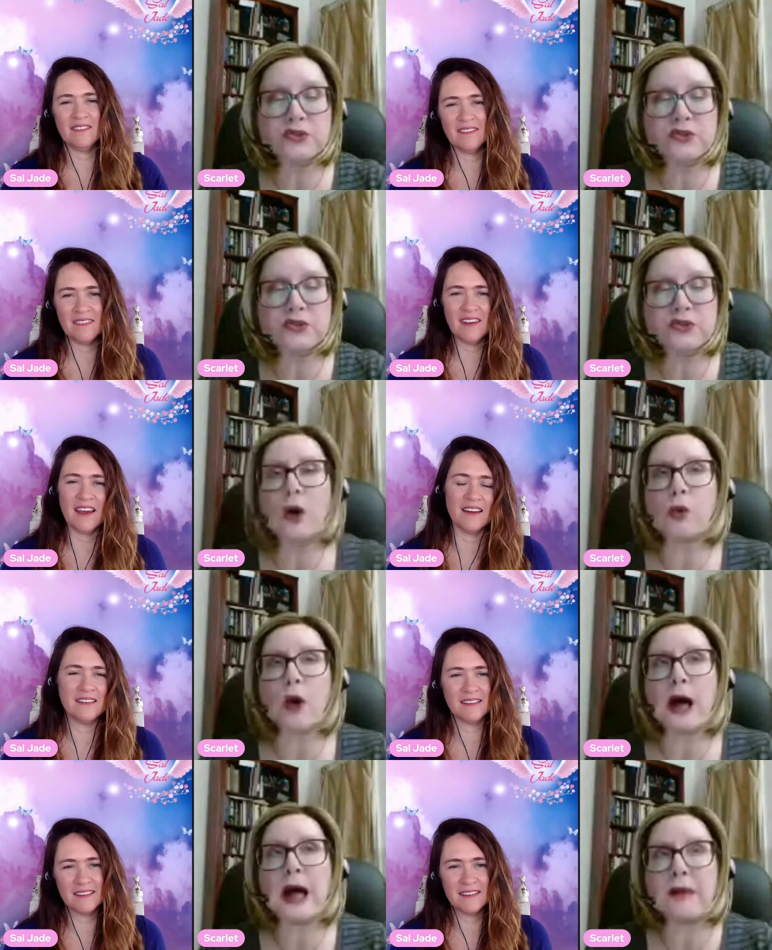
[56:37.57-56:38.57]
Speaker 1: You don't know
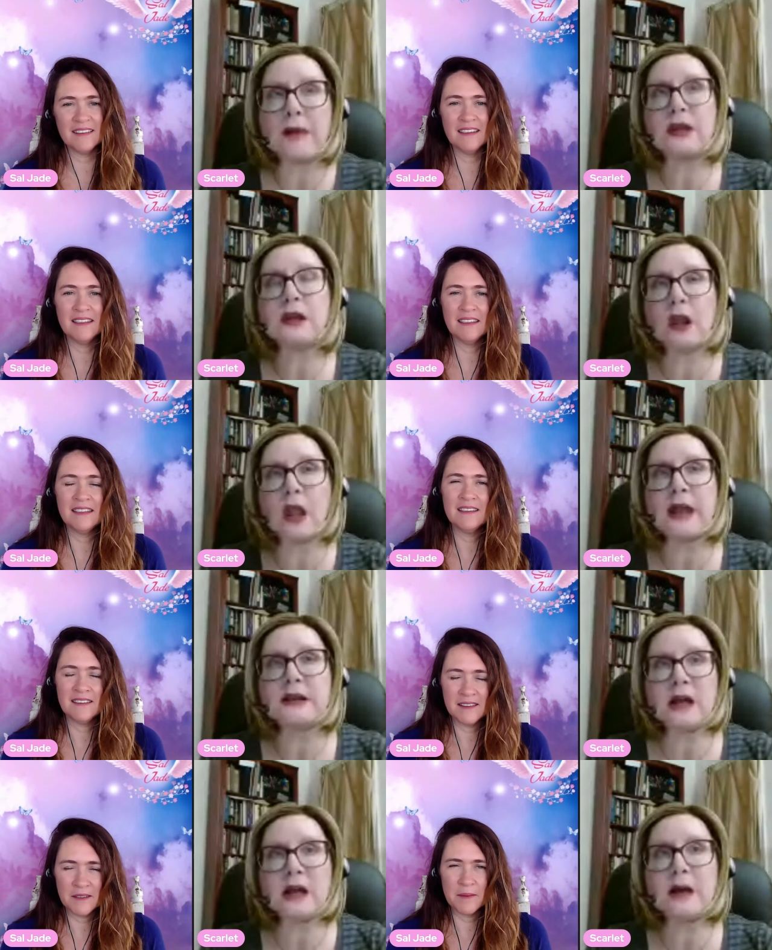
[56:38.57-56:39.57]
why. I think a lot
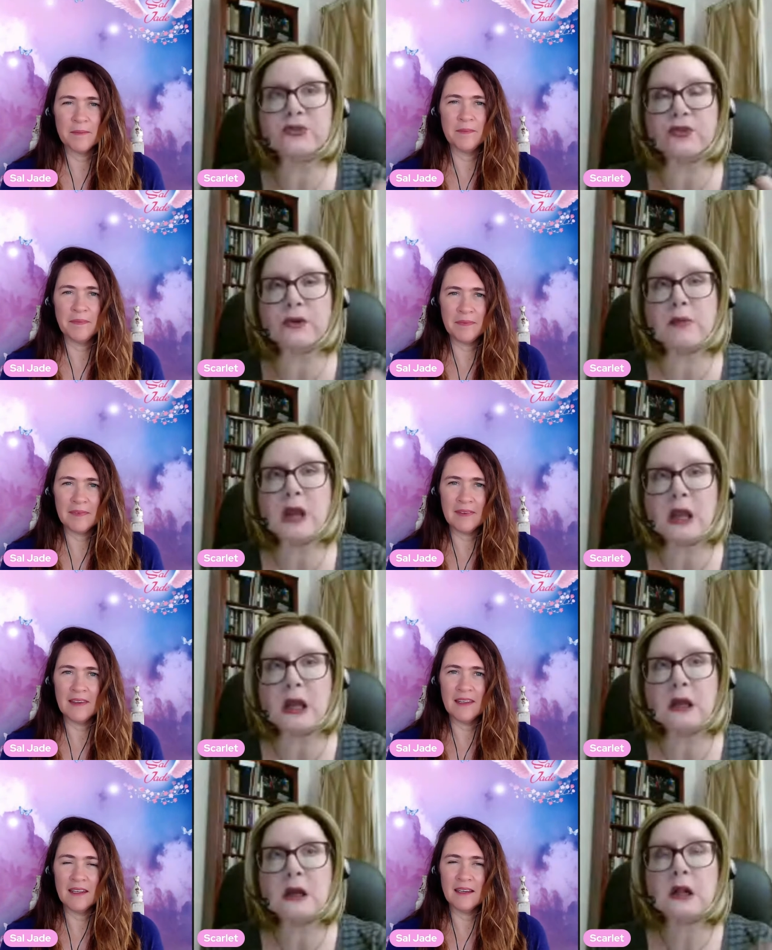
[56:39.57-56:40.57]
of times for
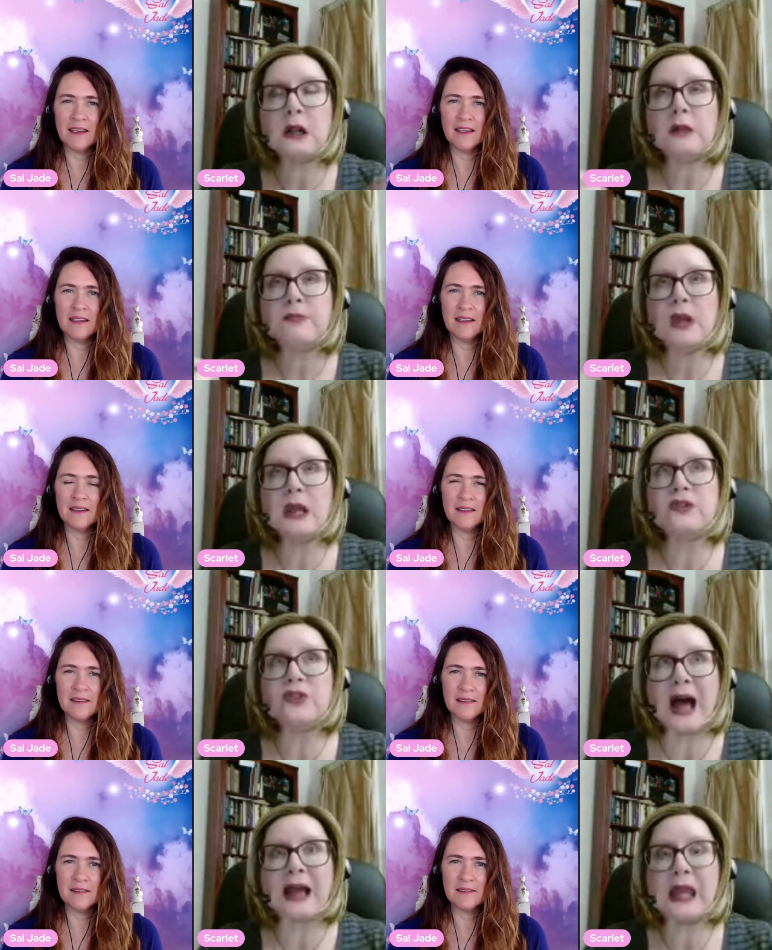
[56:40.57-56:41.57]
me, it's
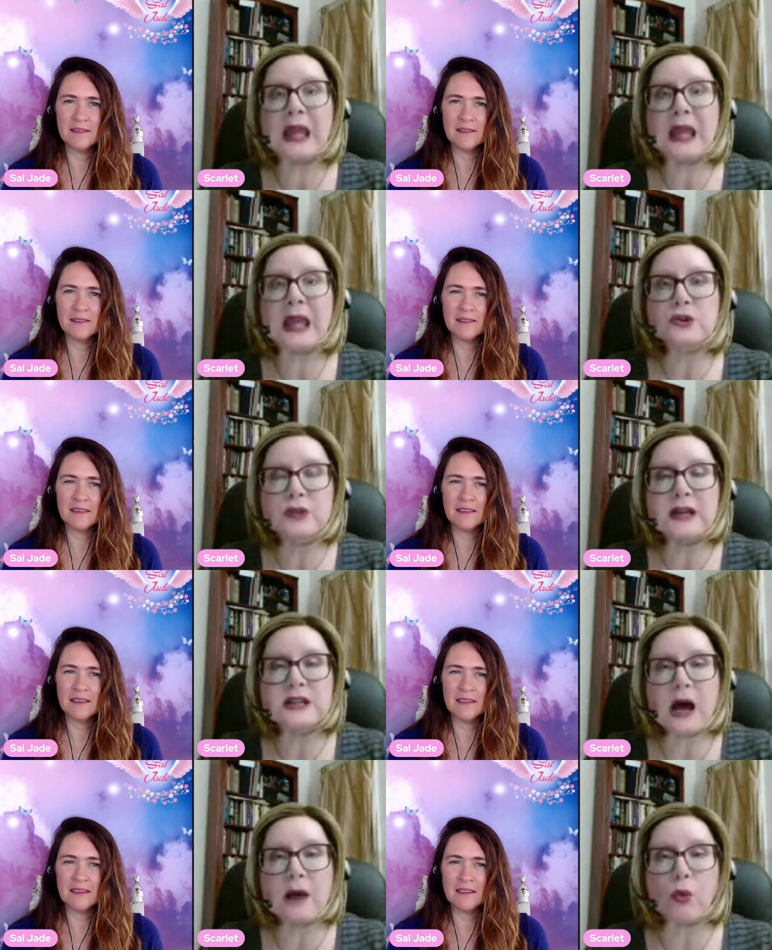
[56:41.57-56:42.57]
I can't do
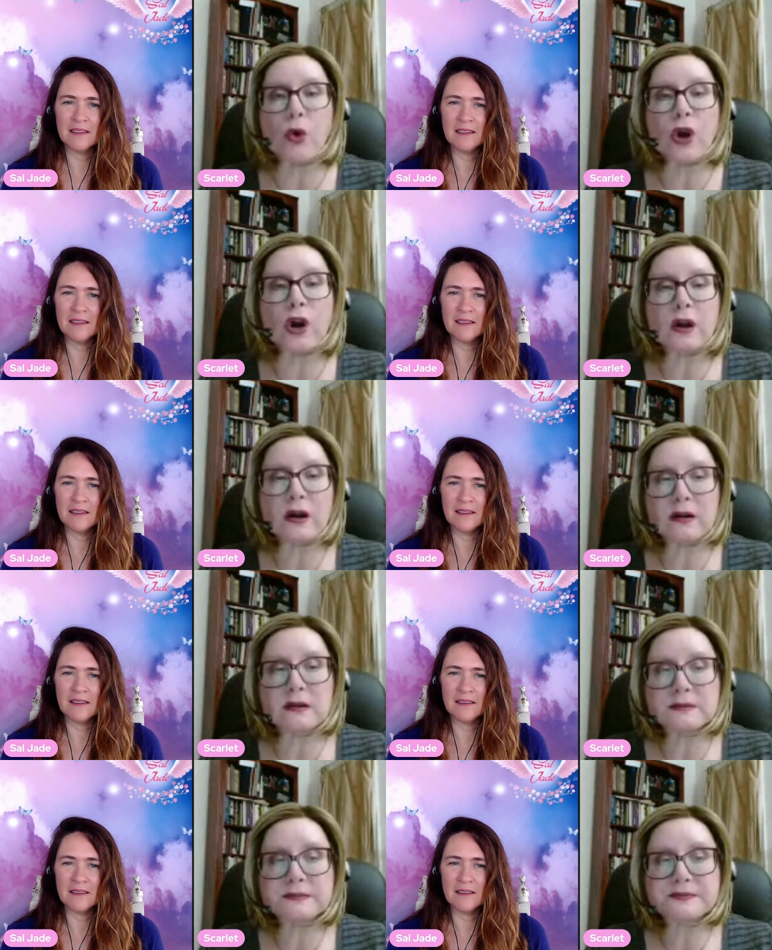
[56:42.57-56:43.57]
daytime work.
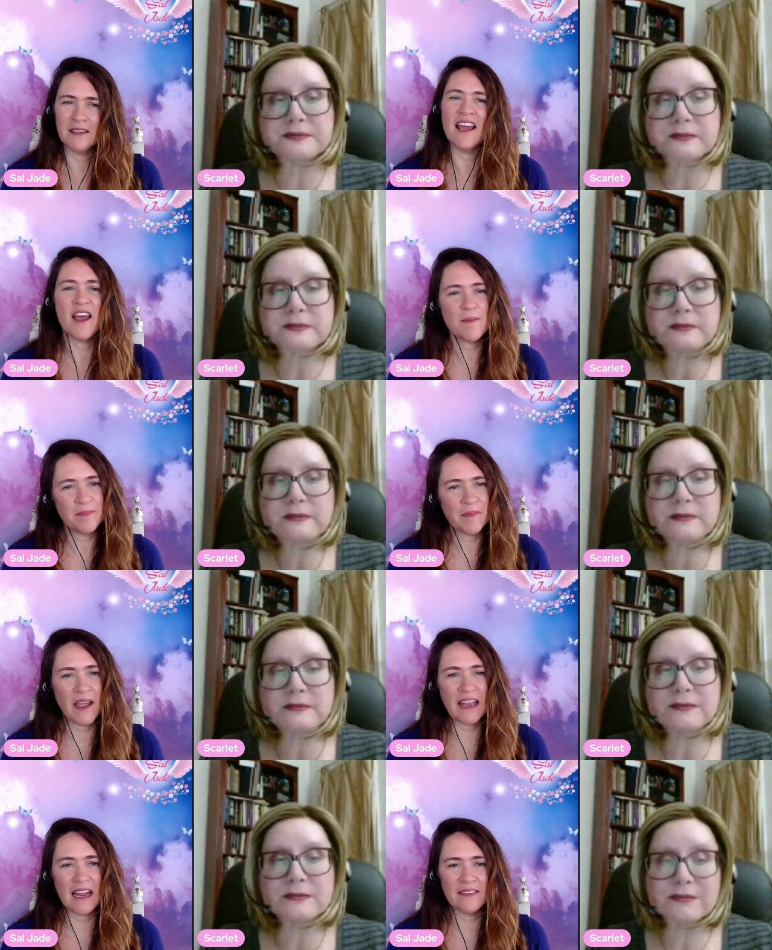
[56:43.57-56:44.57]
Speaker 2: Yeah.
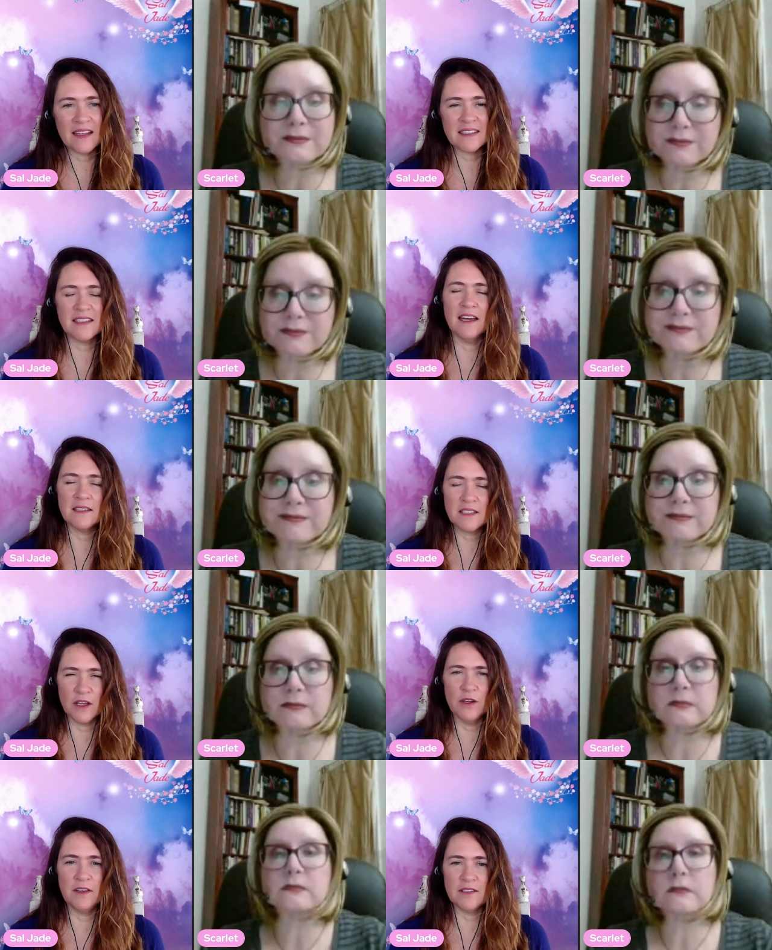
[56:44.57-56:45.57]
Okay. That's, yeah.
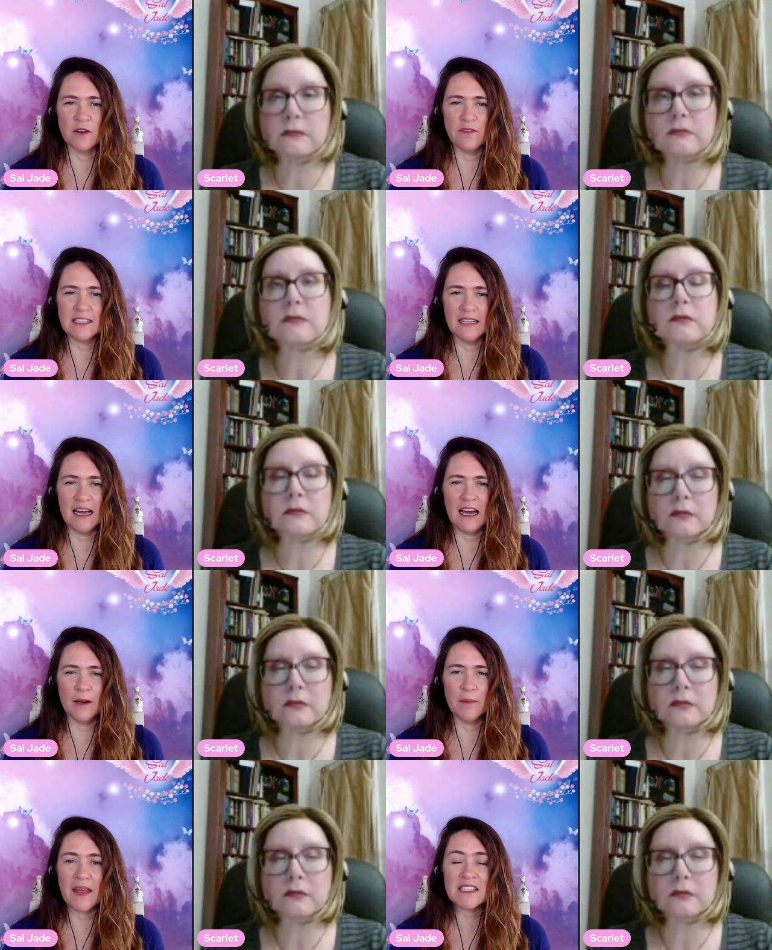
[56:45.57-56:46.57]
So it's obviously harder,
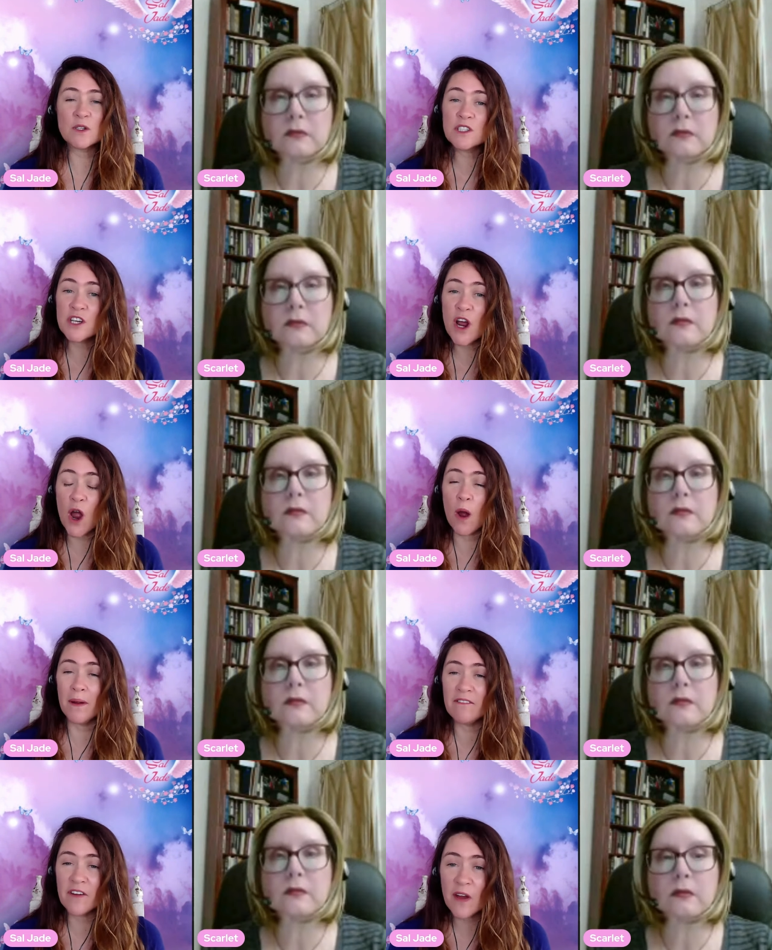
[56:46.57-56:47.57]
but that's good to know. I mean,
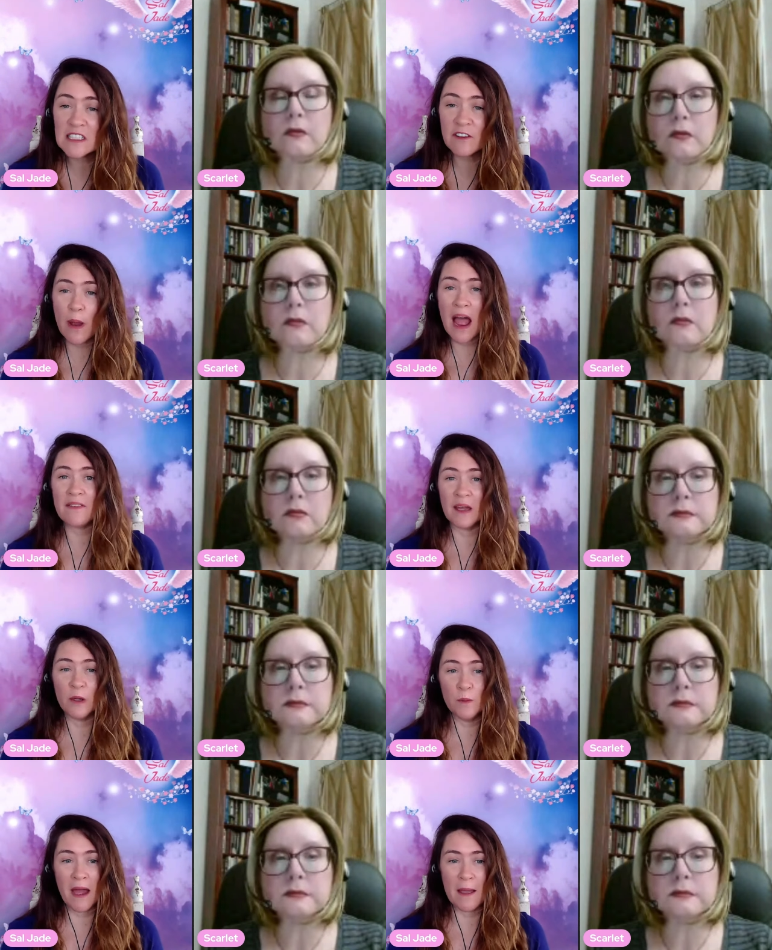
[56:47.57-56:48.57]
for those of you out there who
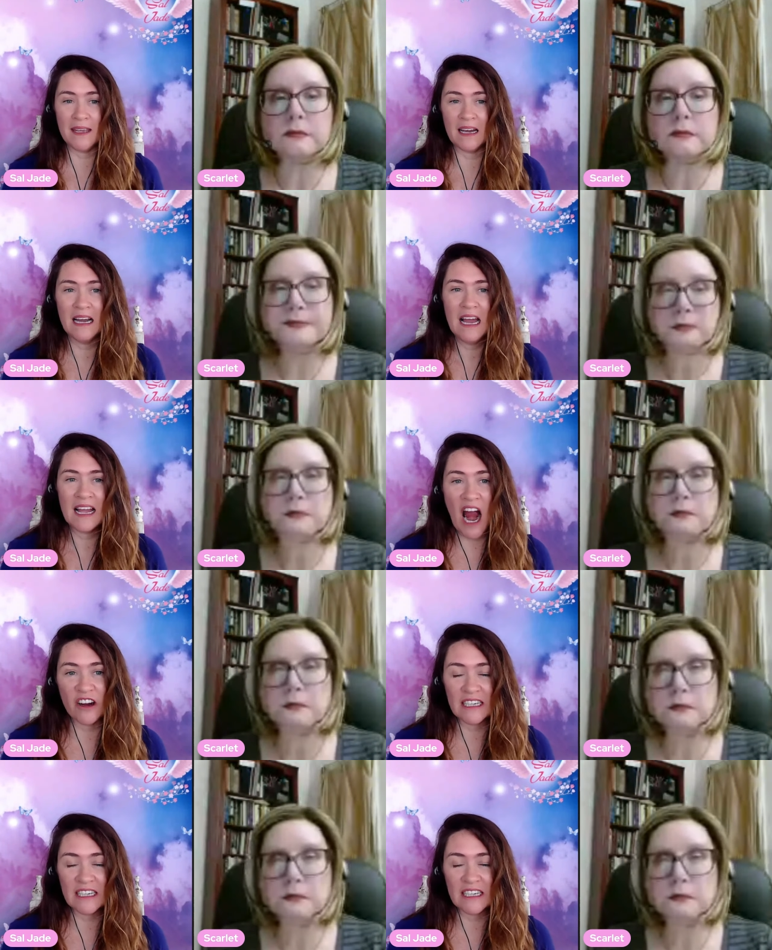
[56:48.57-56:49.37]
maybe are currently